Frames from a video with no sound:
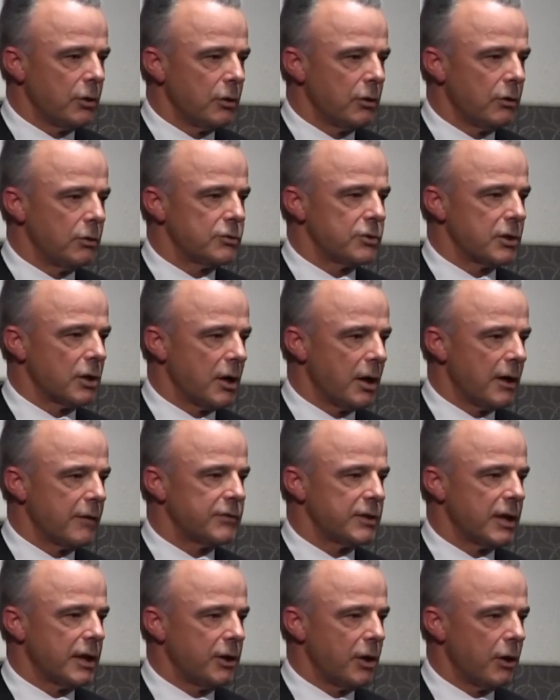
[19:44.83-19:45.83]
whose
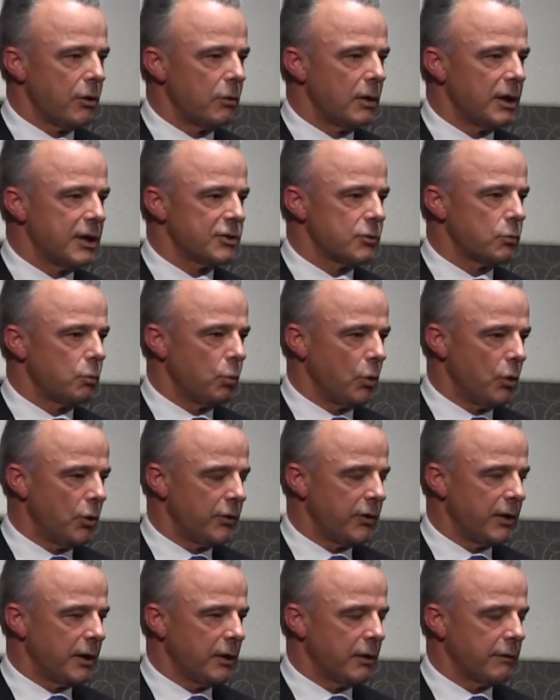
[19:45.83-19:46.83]
lives are no less
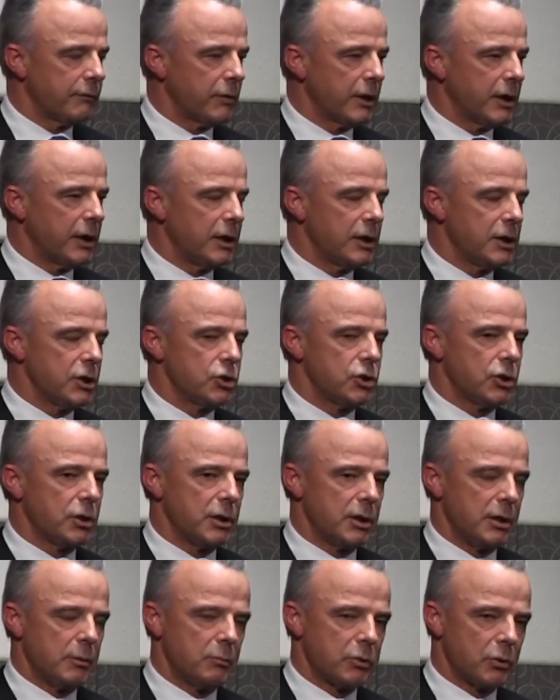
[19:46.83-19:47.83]
worthy of
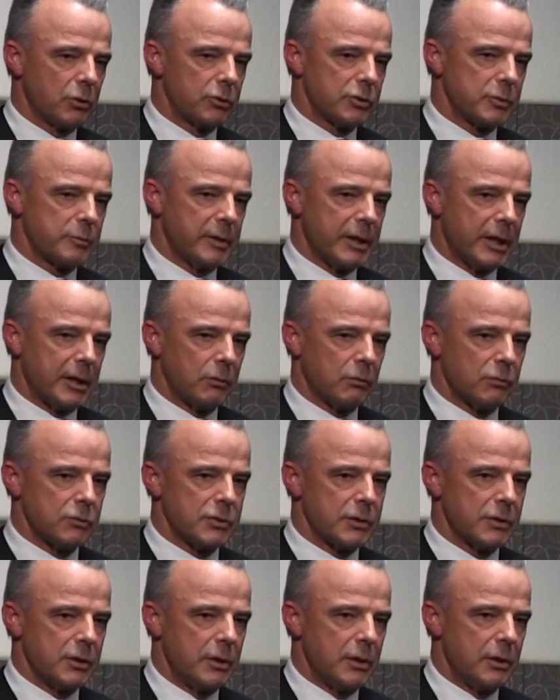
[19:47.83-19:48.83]
recognition in bronze
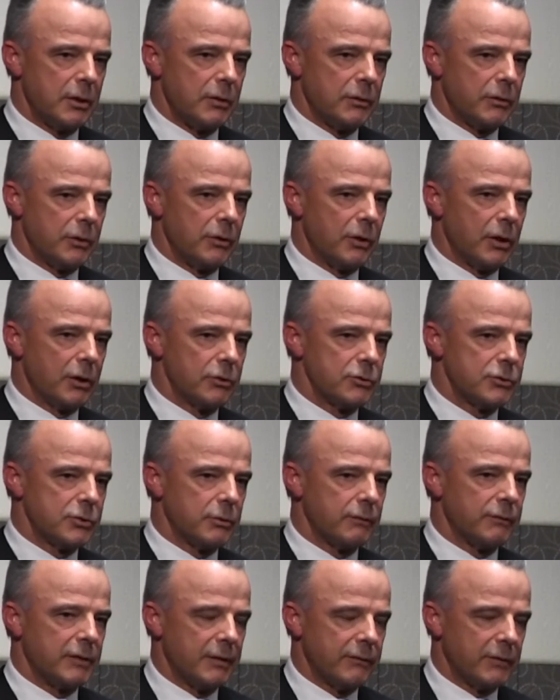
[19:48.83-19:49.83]
panels than those
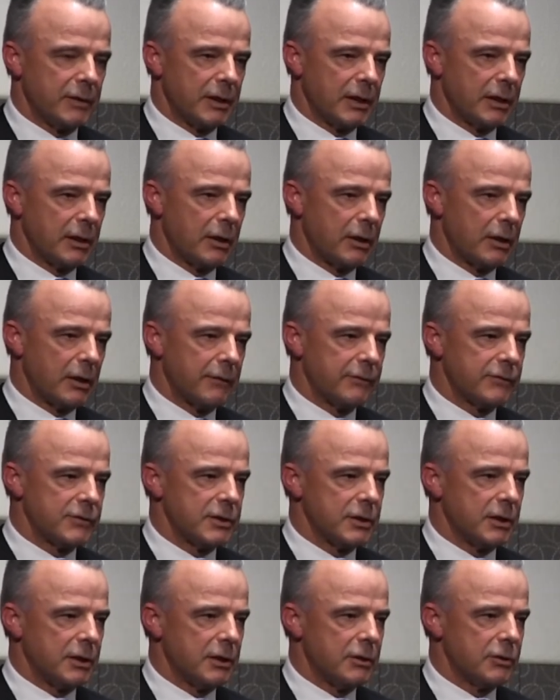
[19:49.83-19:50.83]
who've given their
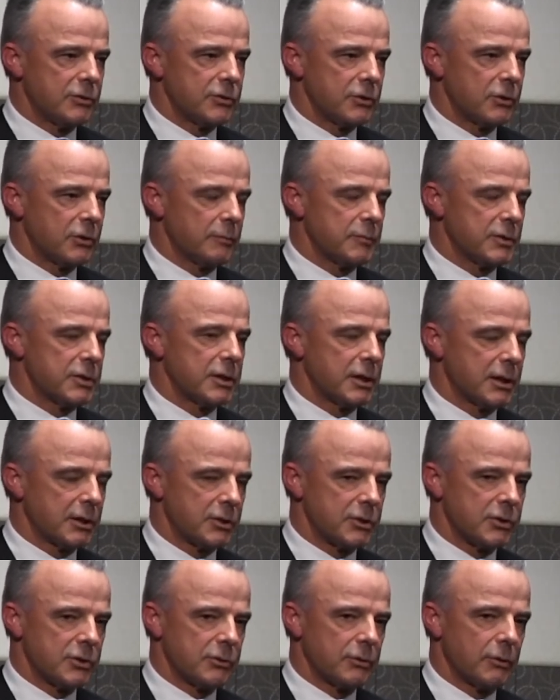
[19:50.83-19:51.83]
lives in
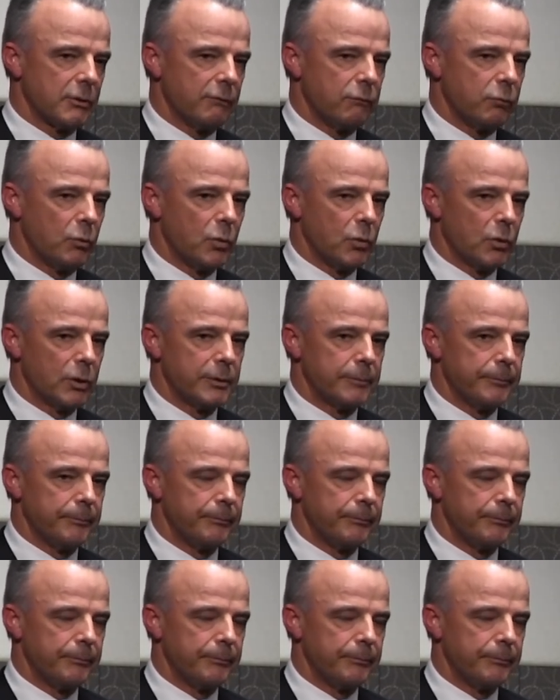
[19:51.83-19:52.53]
circumstances of war.